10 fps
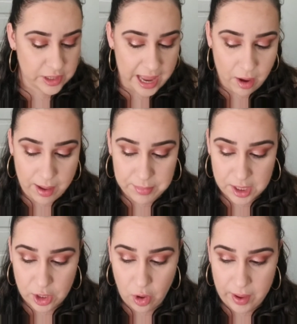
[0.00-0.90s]
now I'm
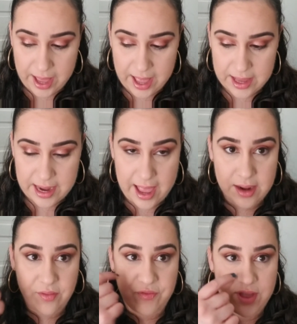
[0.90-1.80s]
gonna go ahead
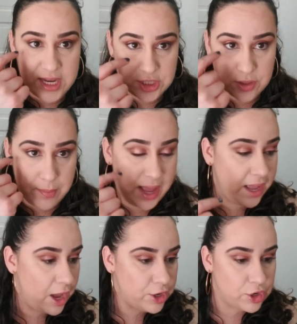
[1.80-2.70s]
and finish my
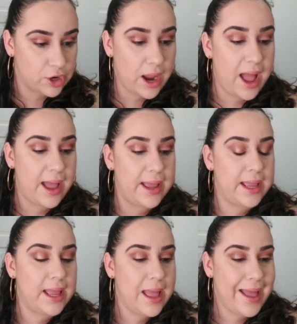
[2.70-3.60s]
under
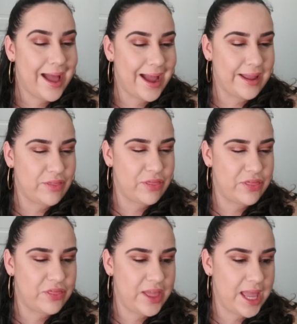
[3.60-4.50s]
eye. I
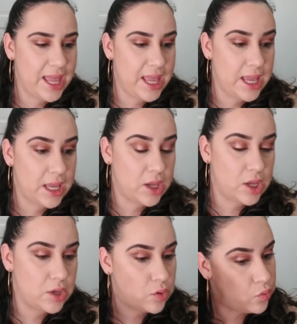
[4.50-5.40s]
think,
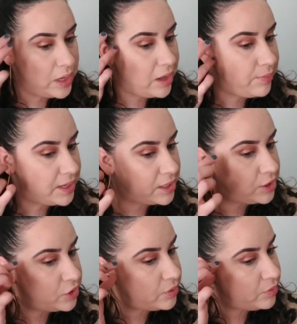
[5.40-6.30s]
how am I gonna
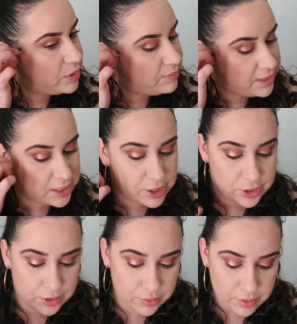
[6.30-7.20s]
do it? What am I gonna do?
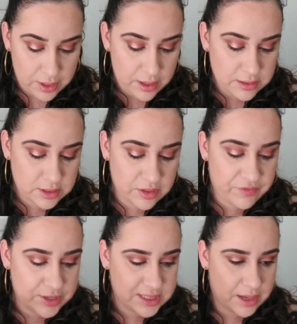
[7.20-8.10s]
So the
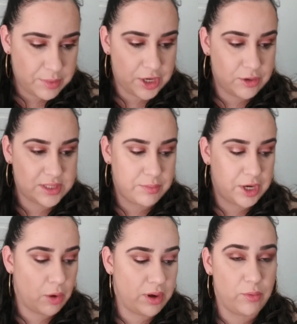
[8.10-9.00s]
first thing I'm gonna do is I'm gonna
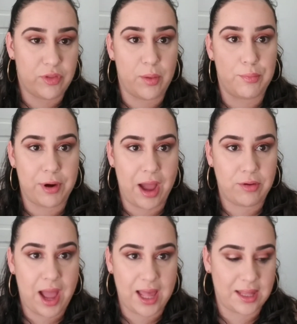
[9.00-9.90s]
go in with a brown
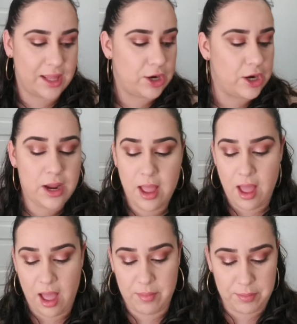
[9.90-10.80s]
eyeliner.
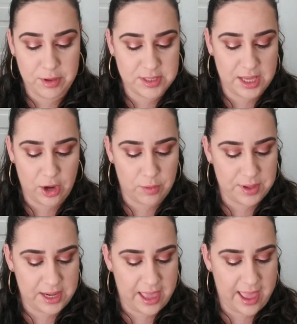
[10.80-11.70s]
I'm using
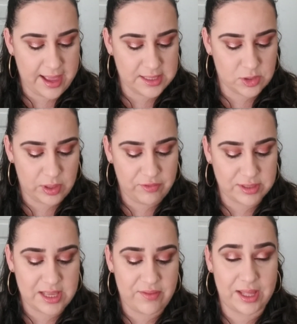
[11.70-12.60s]
Urban Decay's
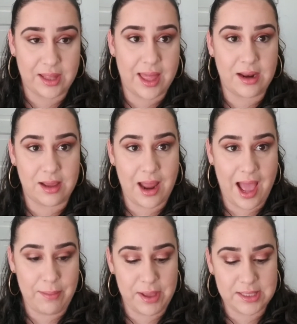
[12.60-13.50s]
24/7 Glide On
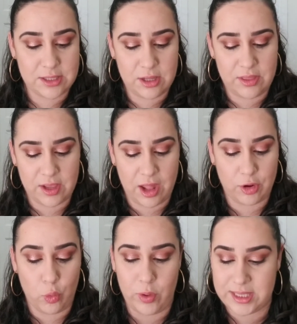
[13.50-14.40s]
Eye Pencil in the color
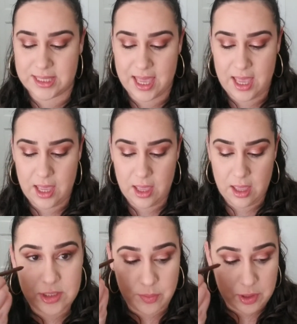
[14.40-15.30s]
Whiskey.
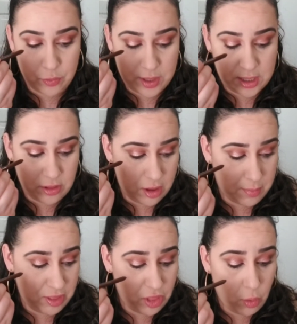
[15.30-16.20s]
So I'm gonna run it along
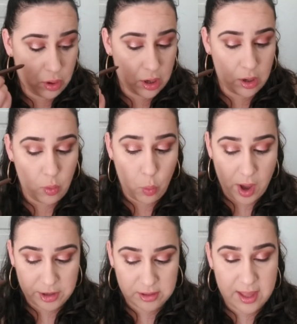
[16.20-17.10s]
my lower
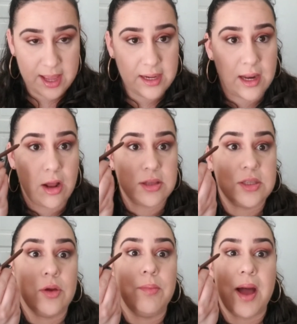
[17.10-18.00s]
waterline and
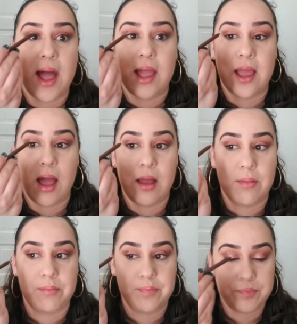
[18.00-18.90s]
also my
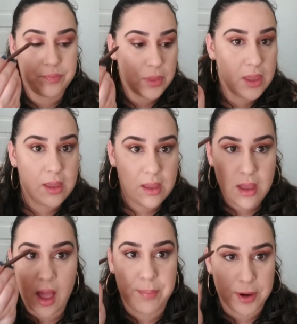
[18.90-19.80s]

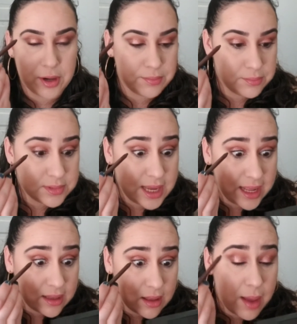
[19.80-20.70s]

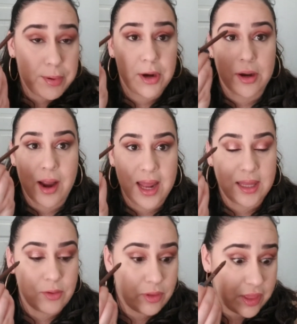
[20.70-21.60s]
upper
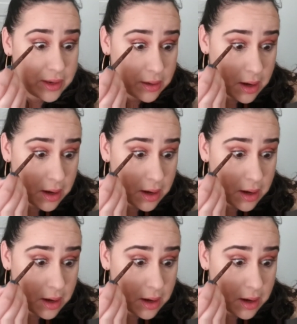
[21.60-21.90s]
eyelid with it.